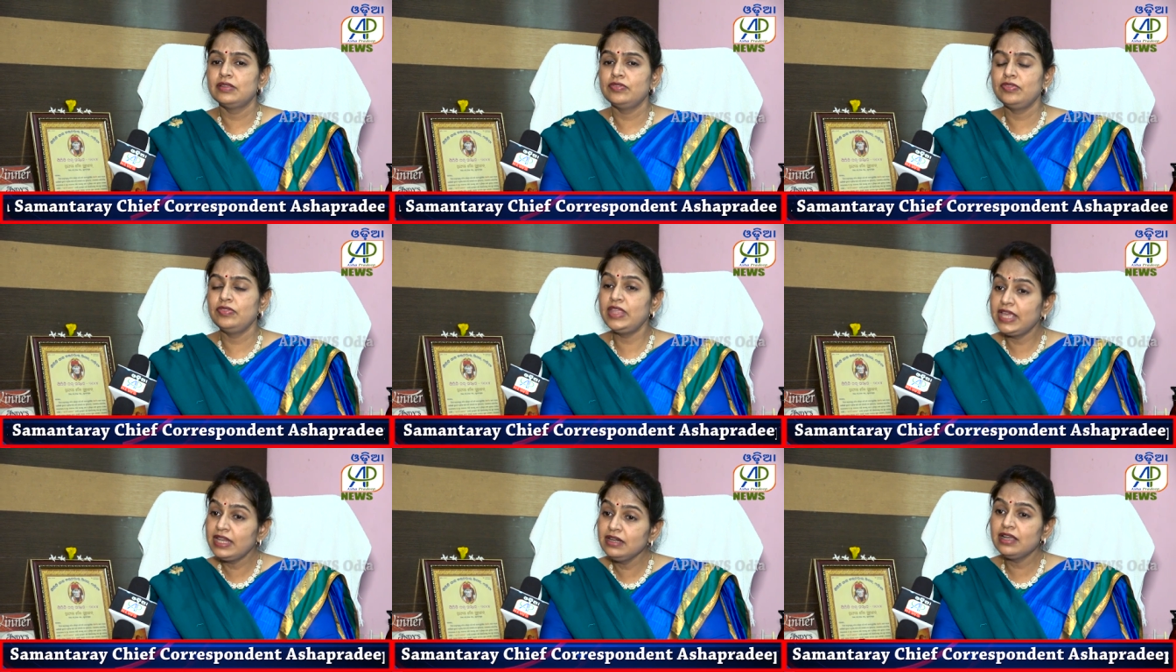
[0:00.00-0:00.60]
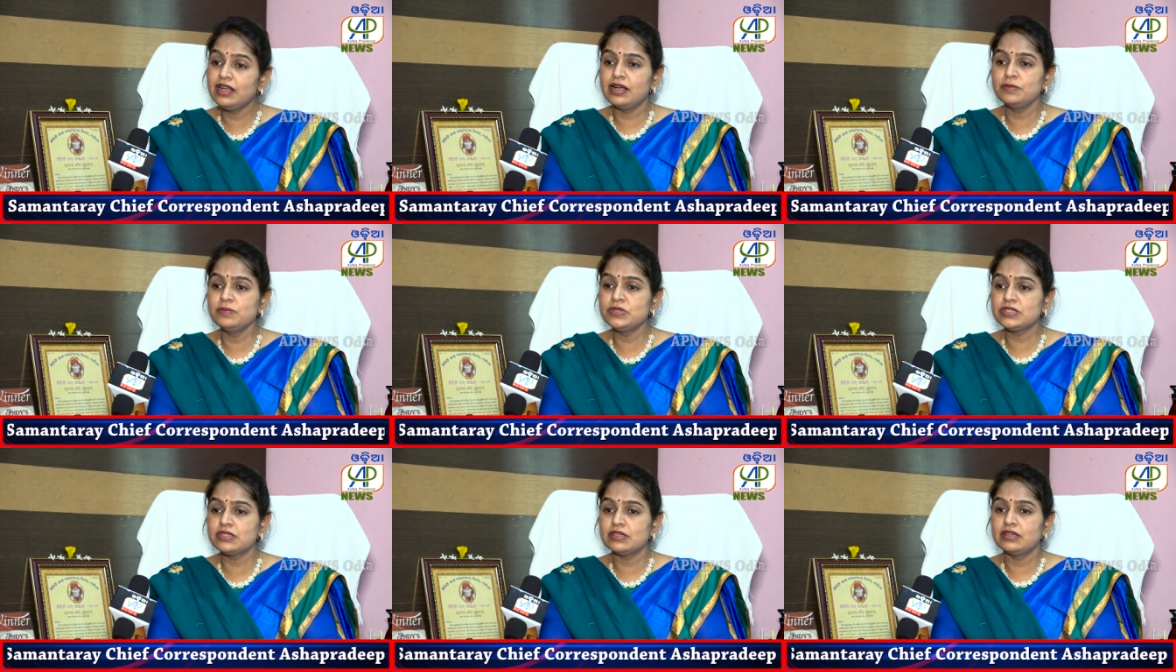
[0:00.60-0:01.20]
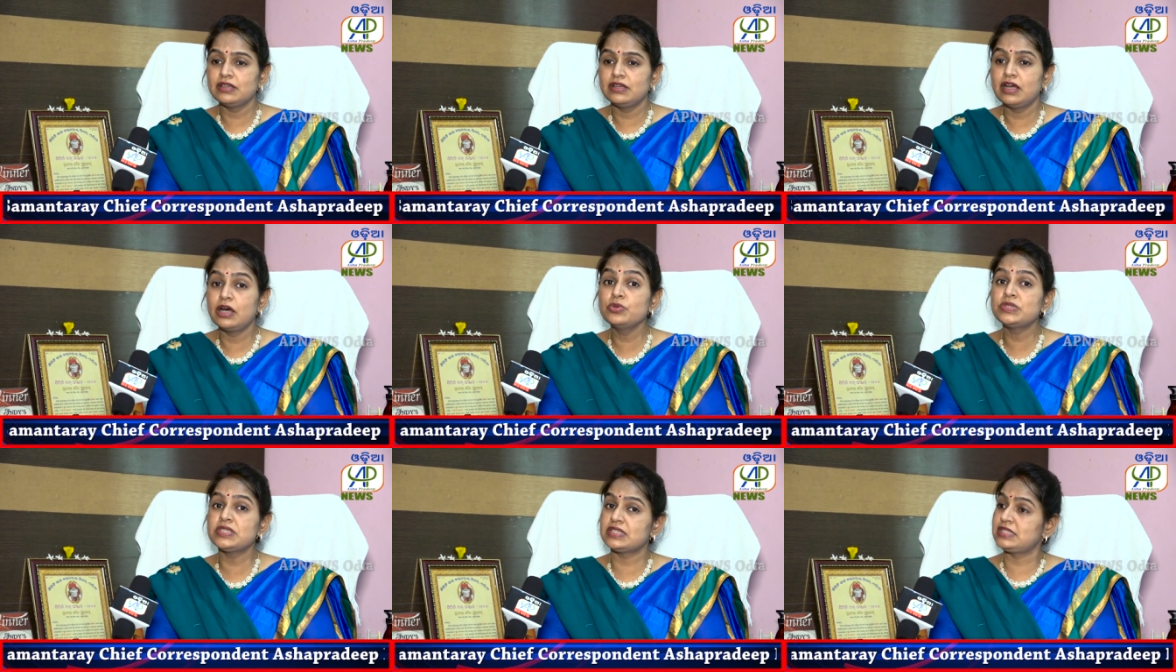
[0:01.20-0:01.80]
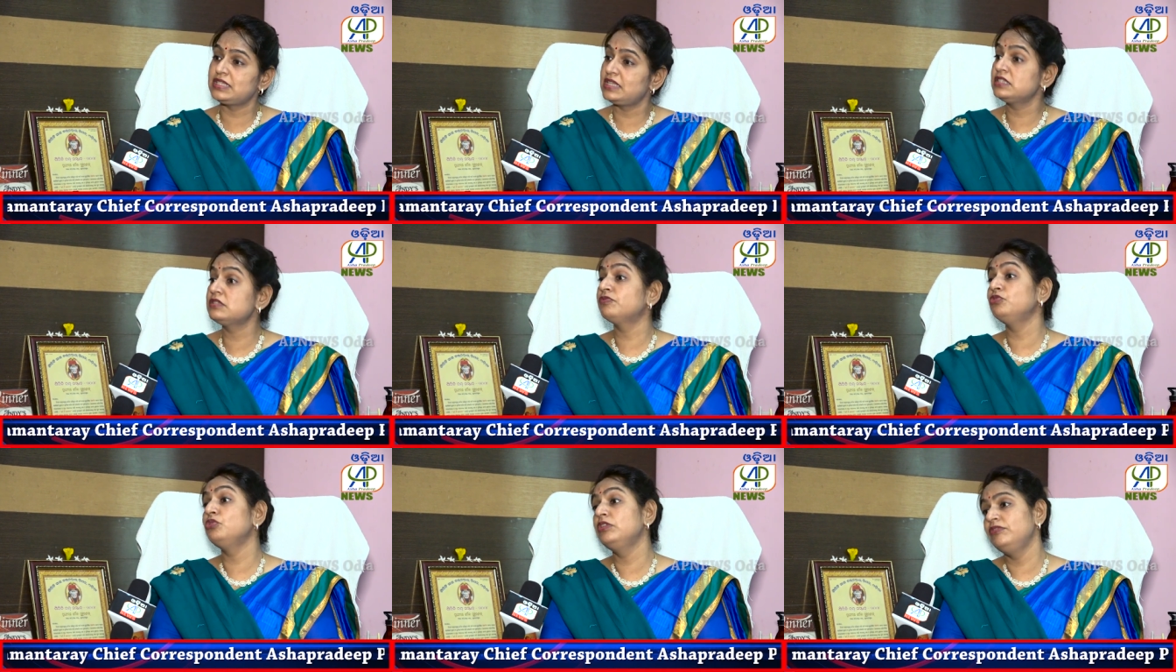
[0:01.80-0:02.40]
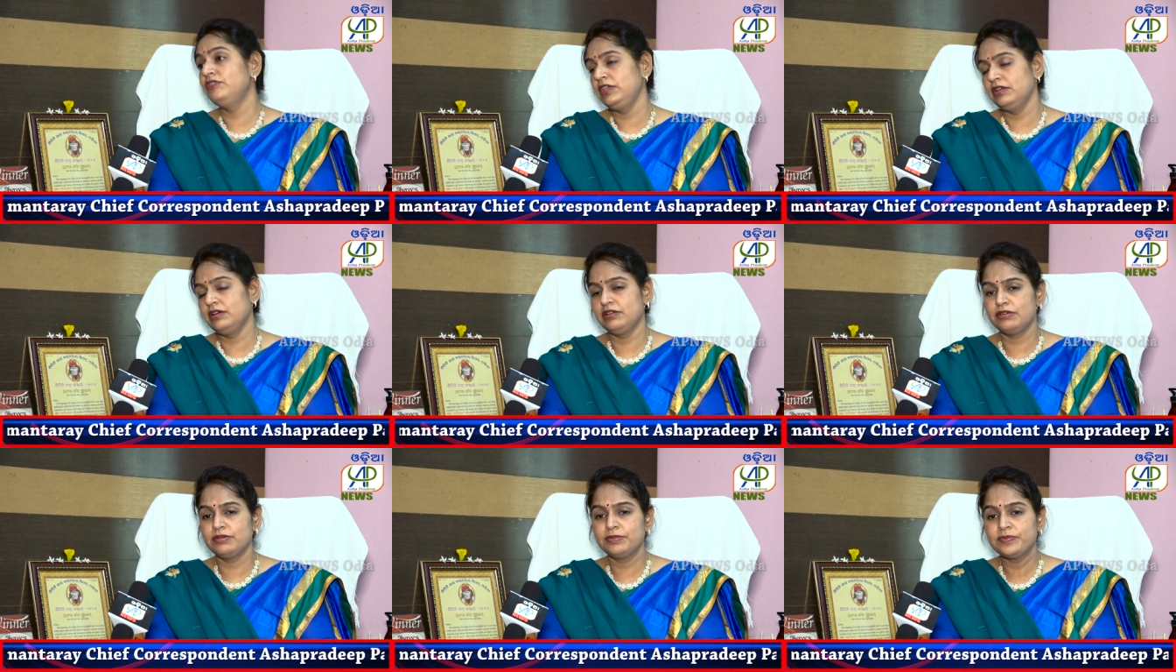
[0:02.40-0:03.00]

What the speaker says: Then comes how successful we are.